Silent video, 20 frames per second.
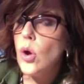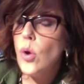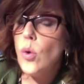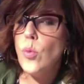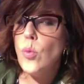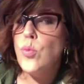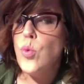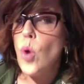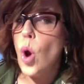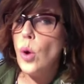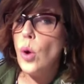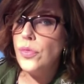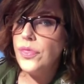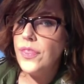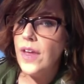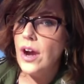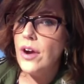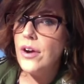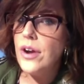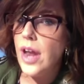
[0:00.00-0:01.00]
wrote
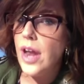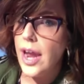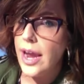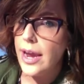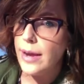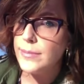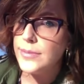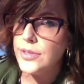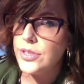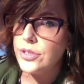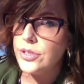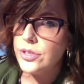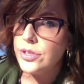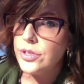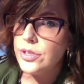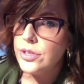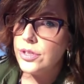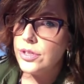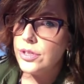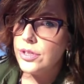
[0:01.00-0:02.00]
their names.
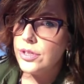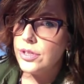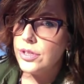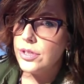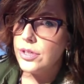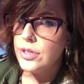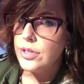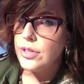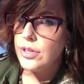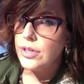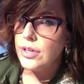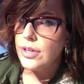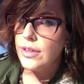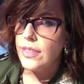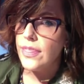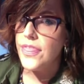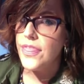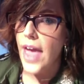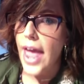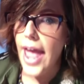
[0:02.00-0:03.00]

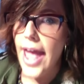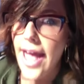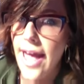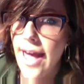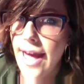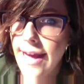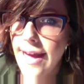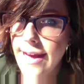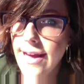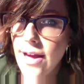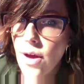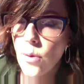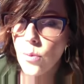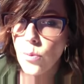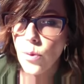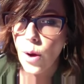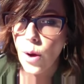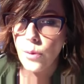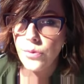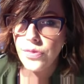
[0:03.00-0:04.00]
They
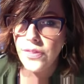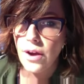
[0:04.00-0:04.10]
wrote